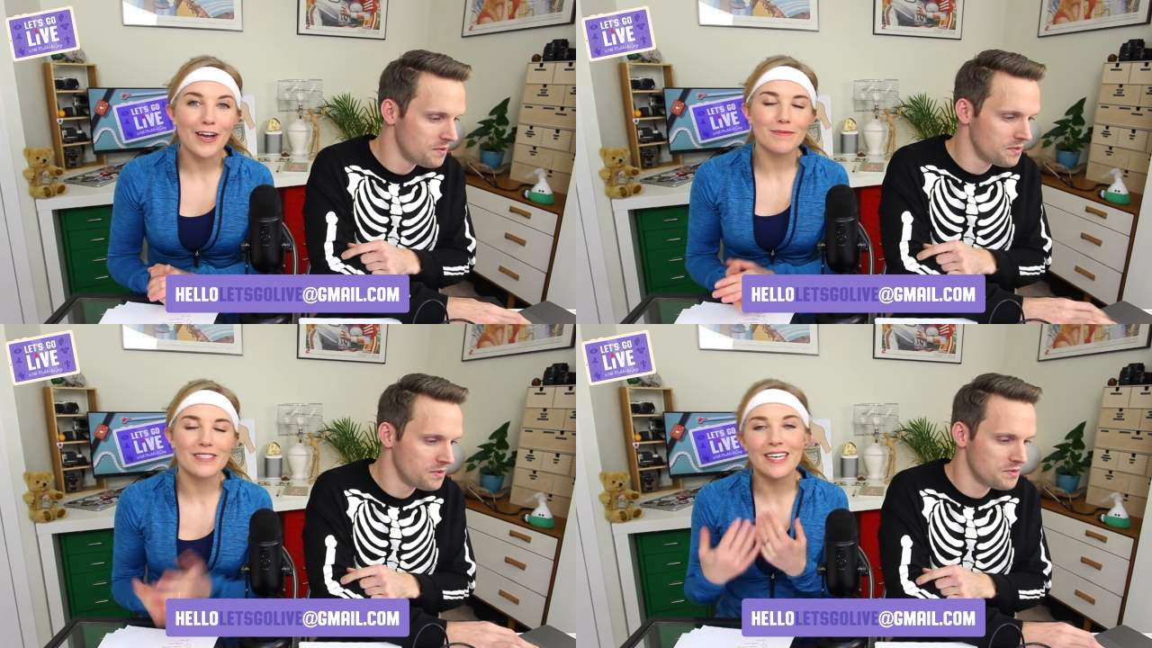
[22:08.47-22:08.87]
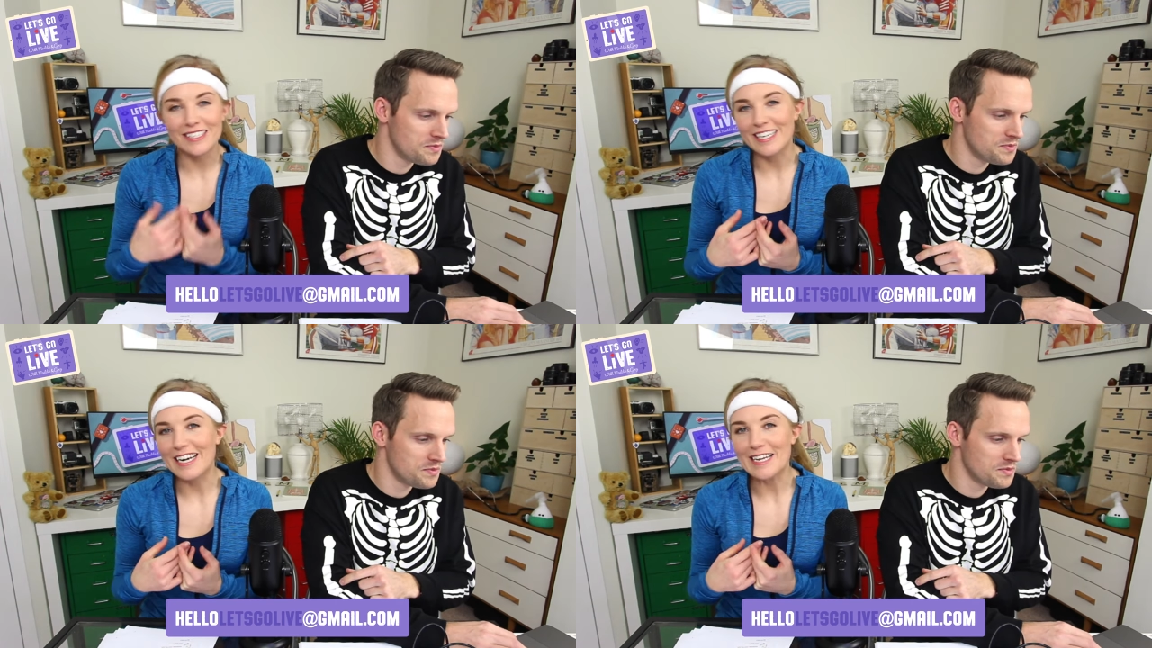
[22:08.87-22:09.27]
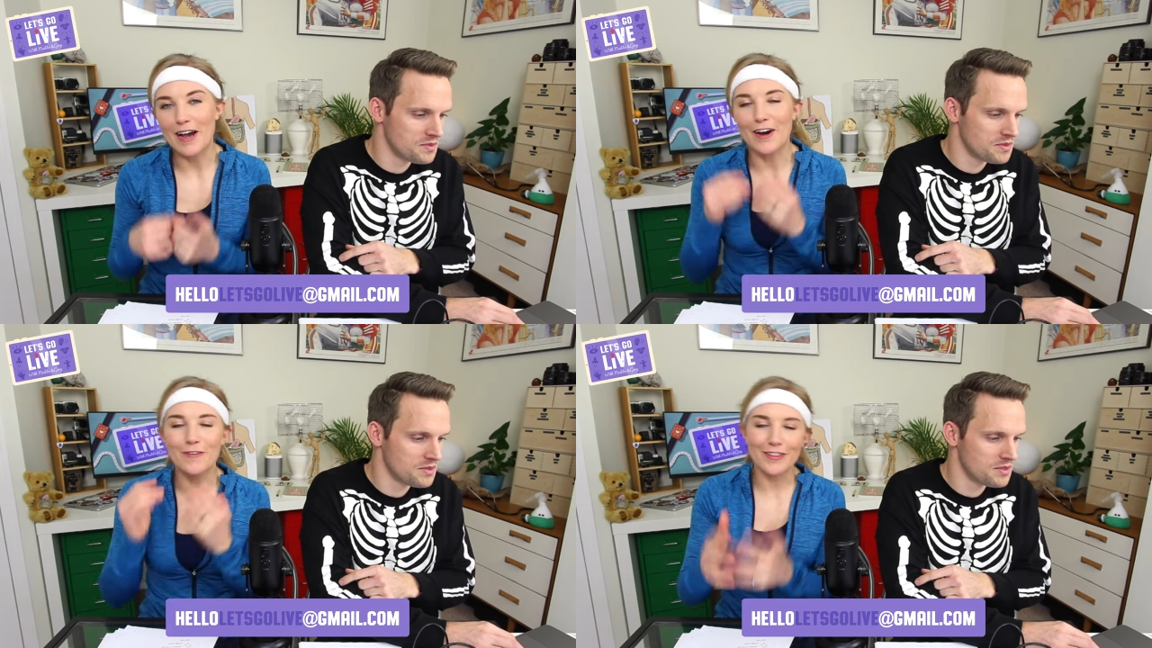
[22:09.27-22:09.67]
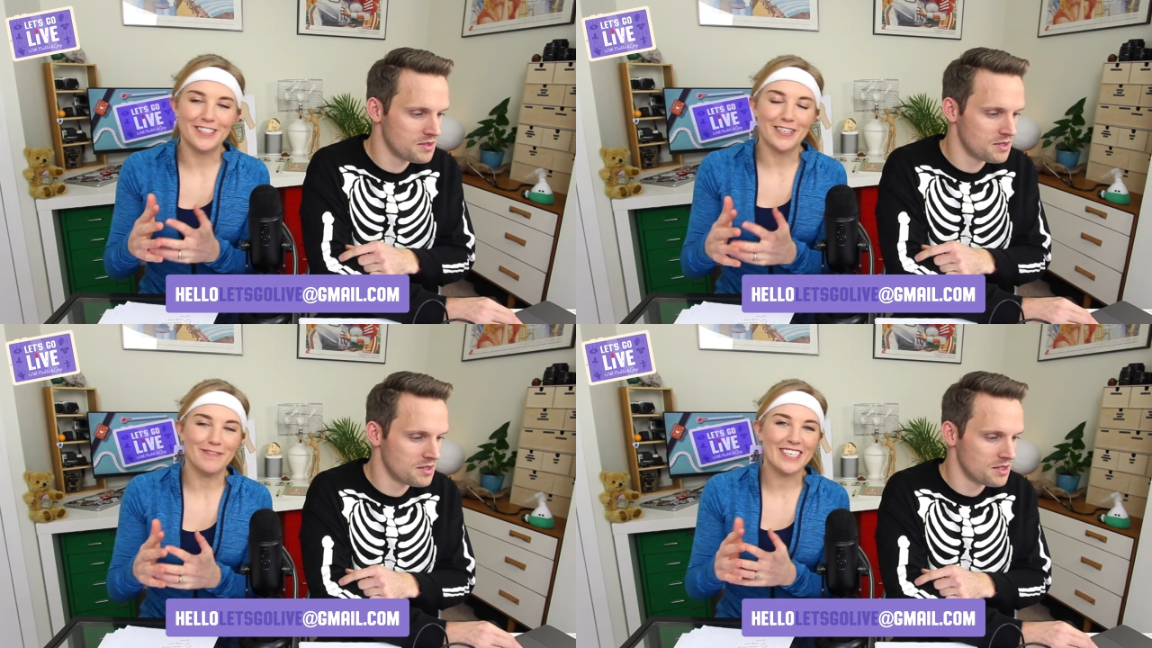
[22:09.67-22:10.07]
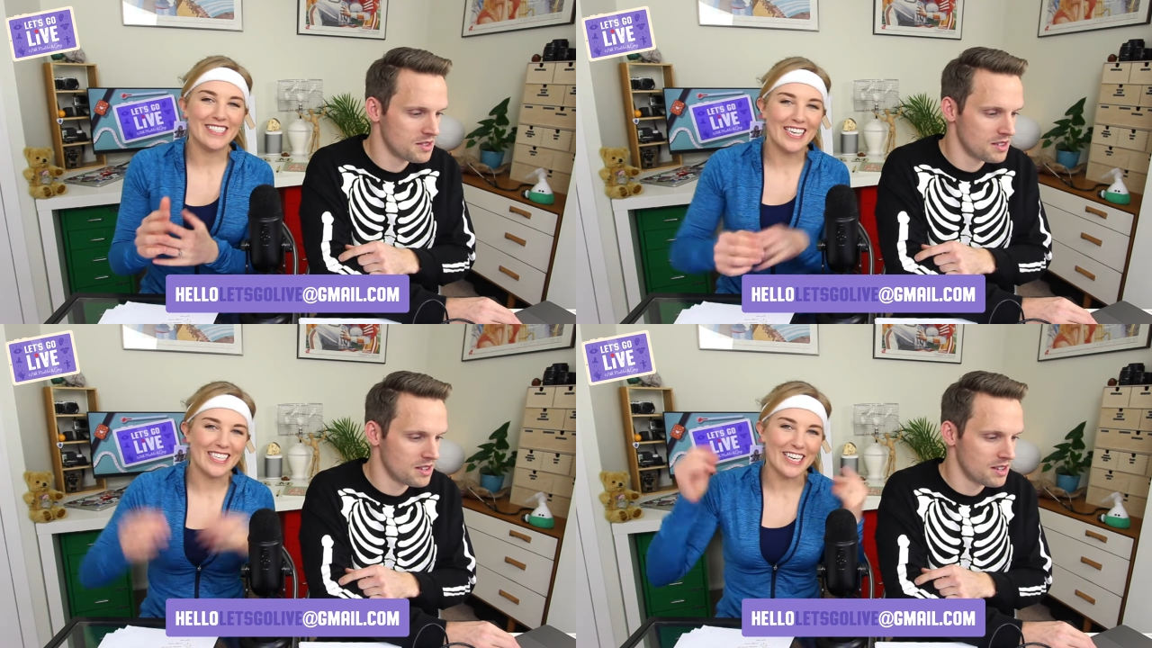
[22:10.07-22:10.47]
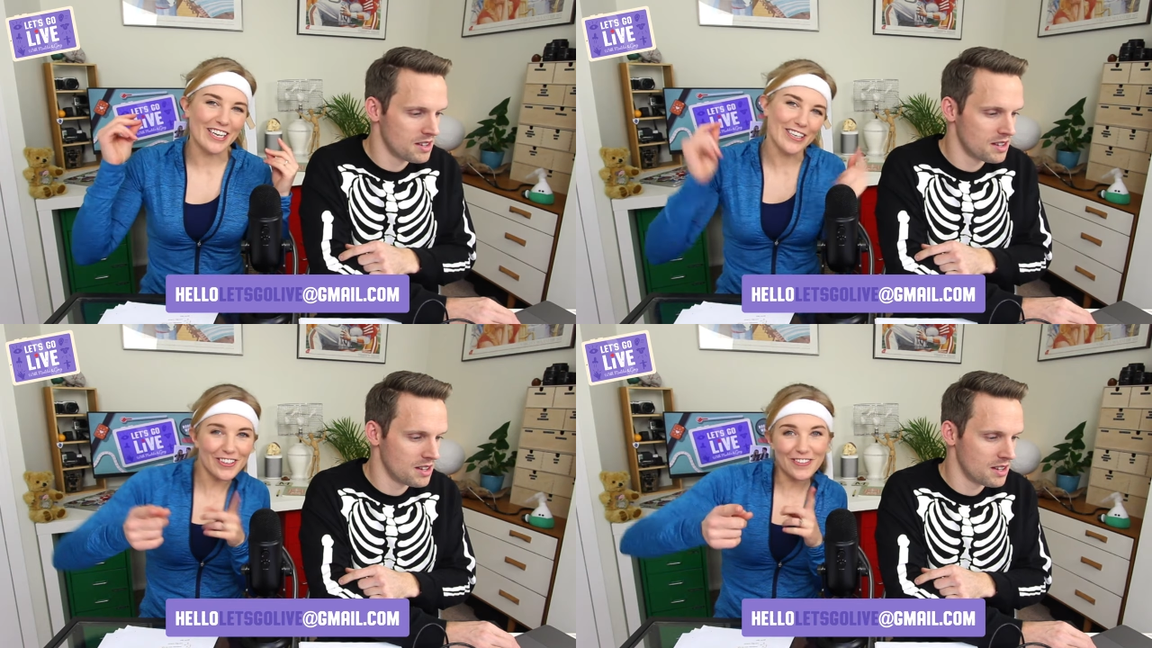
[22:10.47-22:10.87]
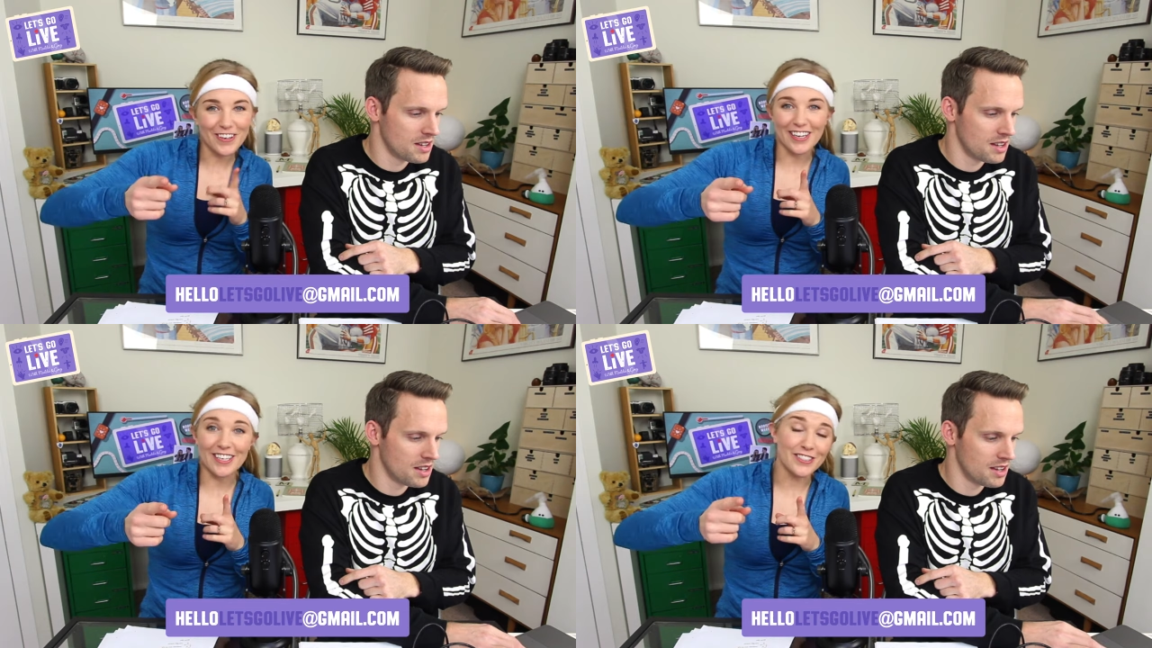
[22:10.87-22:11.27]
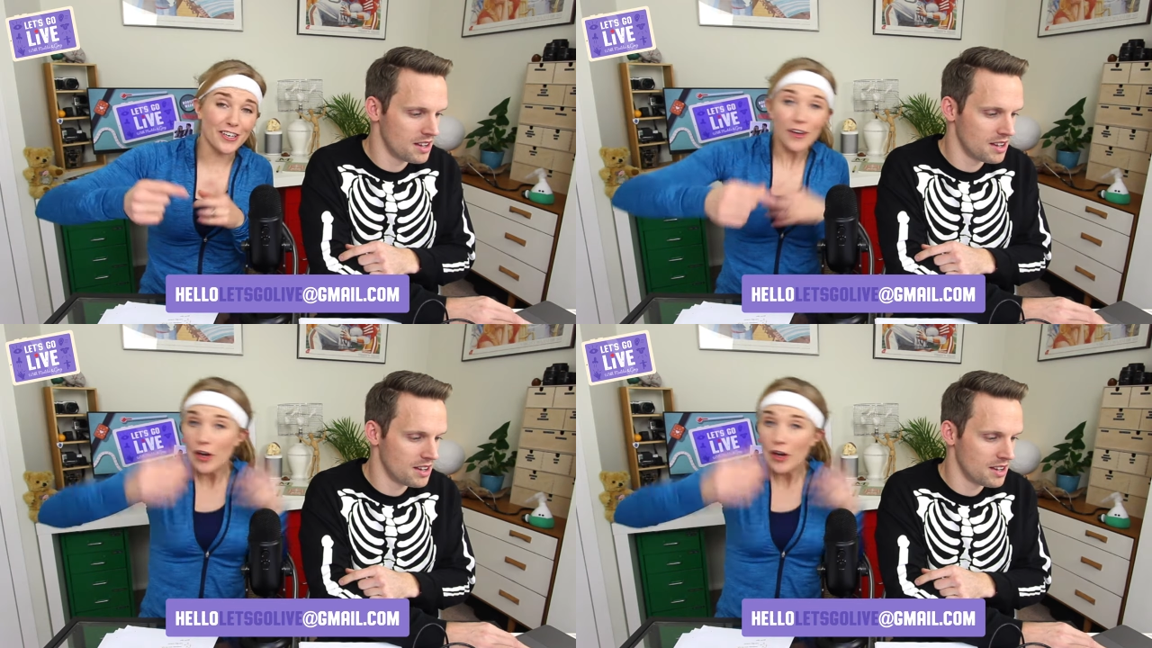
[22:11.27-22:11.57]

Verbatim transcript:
Speaker 1: up to send in an email with the subject heading, look what I can do.